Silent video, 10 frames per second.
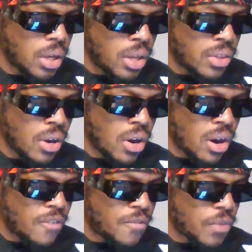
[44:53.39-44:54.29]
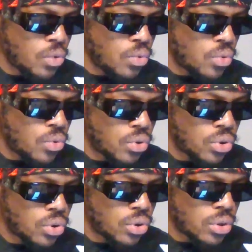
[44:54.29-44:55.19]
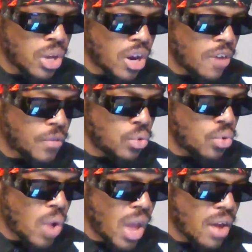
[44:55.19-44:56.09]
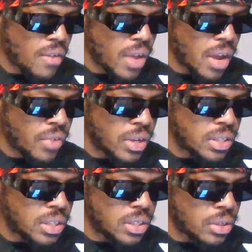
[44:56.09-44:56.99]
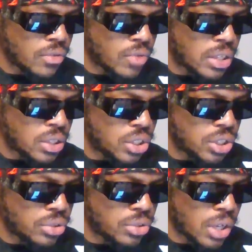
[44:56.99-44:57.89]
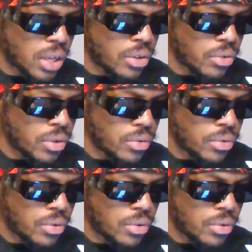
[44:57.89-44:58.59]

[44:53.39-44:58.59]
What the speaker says: There are a few who have every intention of raising children on their own.